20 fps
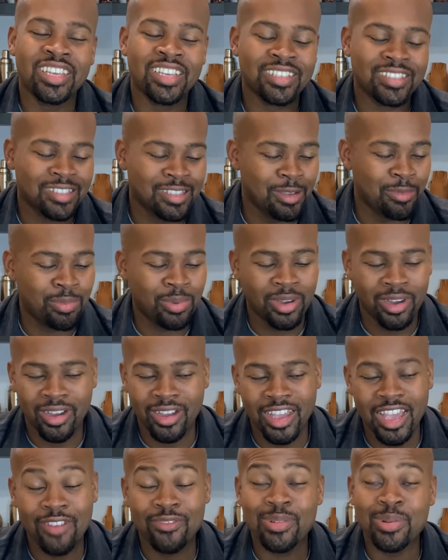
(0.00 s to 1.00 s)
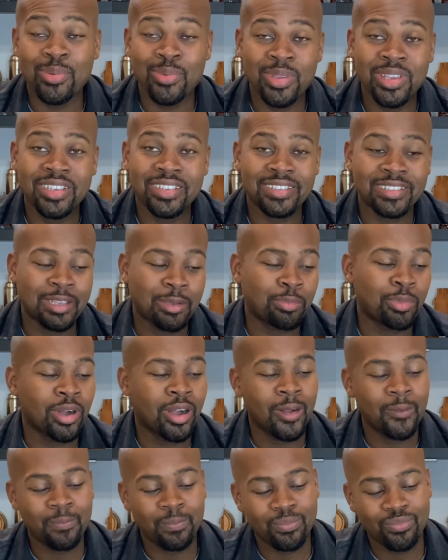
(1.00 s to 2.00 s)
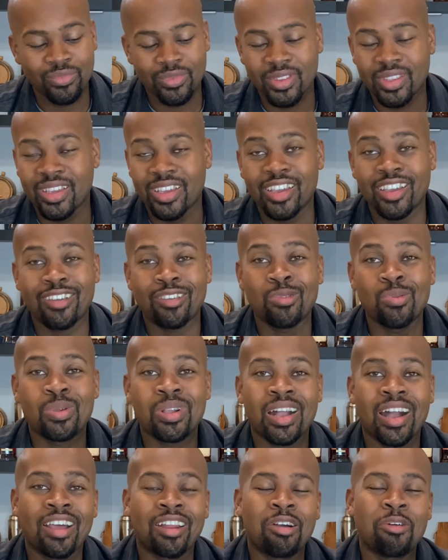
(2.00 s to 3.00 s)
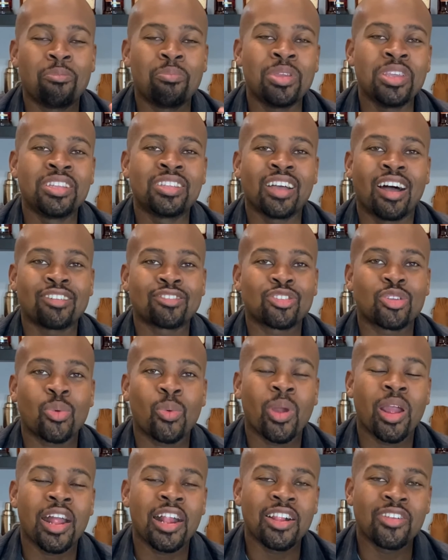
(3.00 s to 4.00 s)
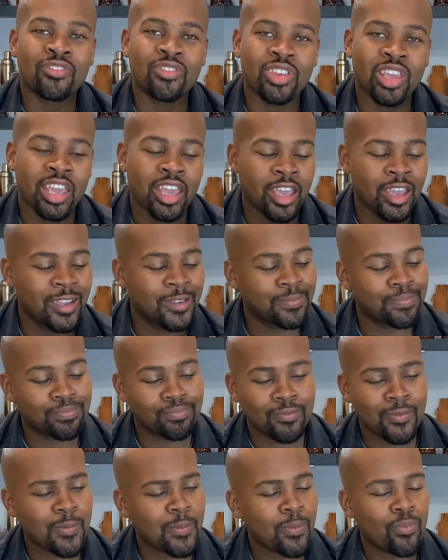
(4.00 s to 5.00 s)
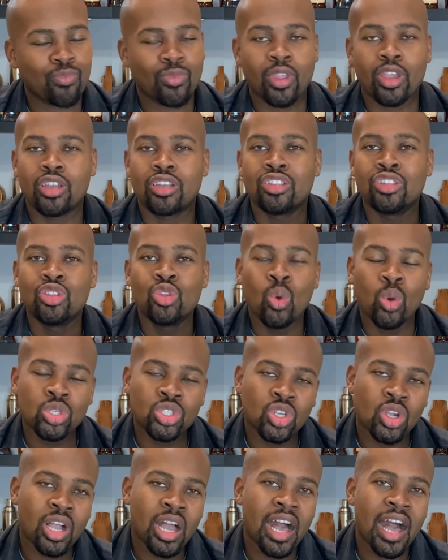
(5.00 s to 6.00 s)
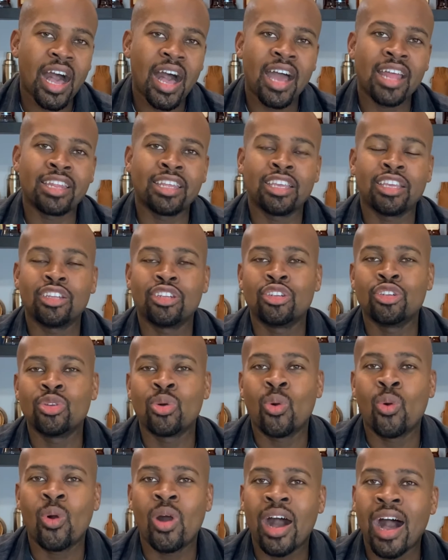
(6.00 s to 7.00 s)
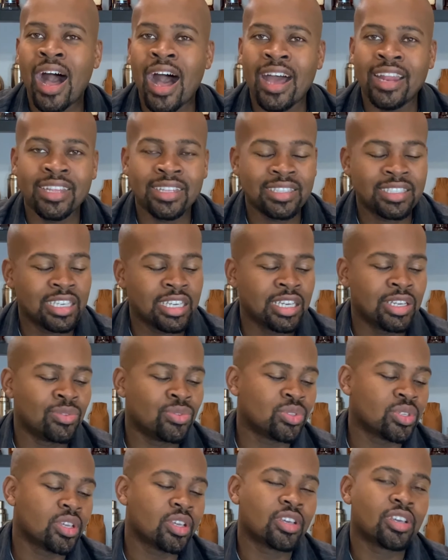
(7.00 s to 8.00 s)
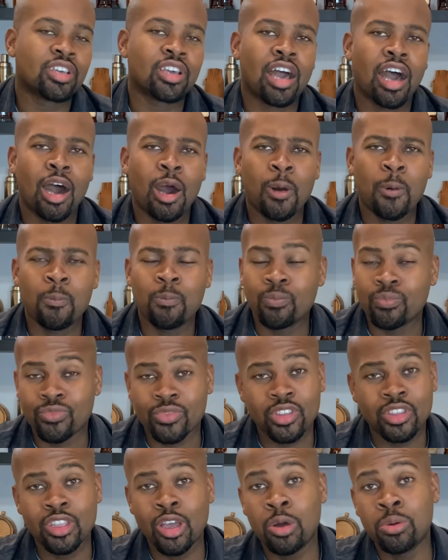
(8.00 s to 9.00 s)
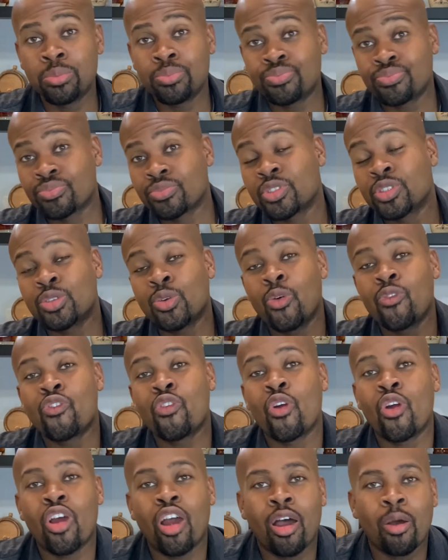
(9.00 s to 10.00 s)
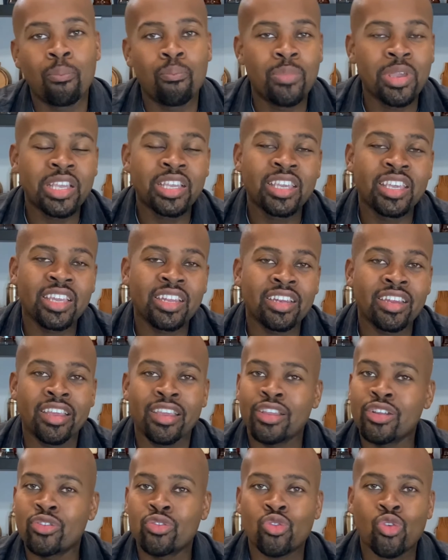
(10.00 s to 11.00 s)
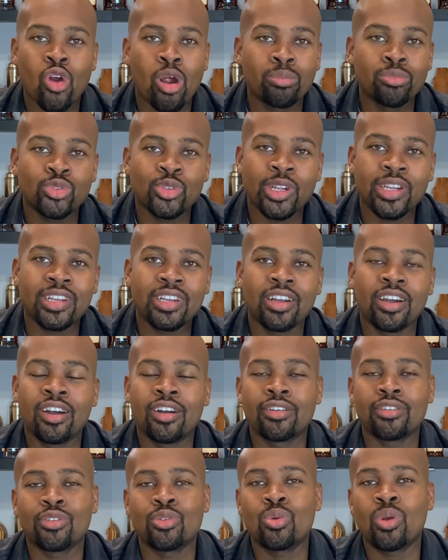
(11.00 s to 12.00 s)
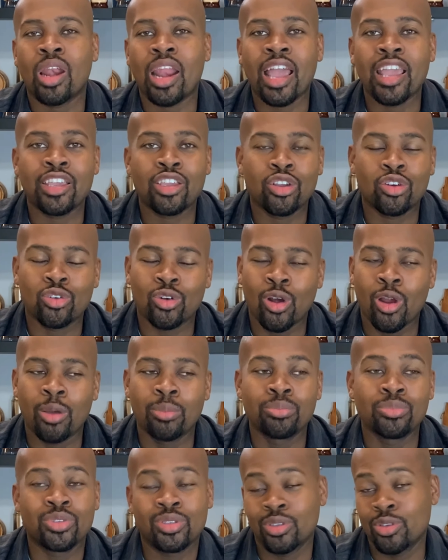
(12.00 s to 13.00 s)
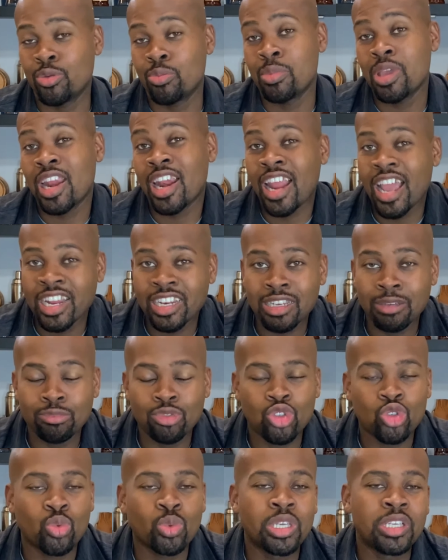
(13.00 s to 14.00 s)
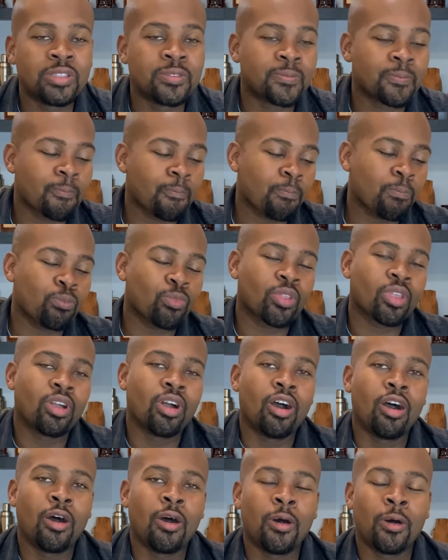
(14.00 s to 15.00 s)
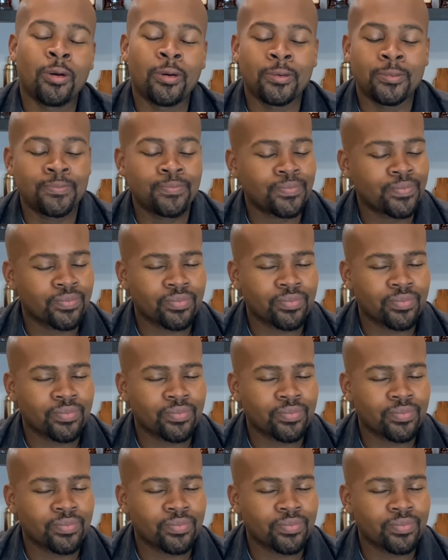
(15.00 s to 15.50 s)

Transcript: sipper, every week sipper, you cannot beat a 12 year, no sugar added, no additives. Um, no, so for a beginning rum drinker, you like your rums, you may like them sweet. Um,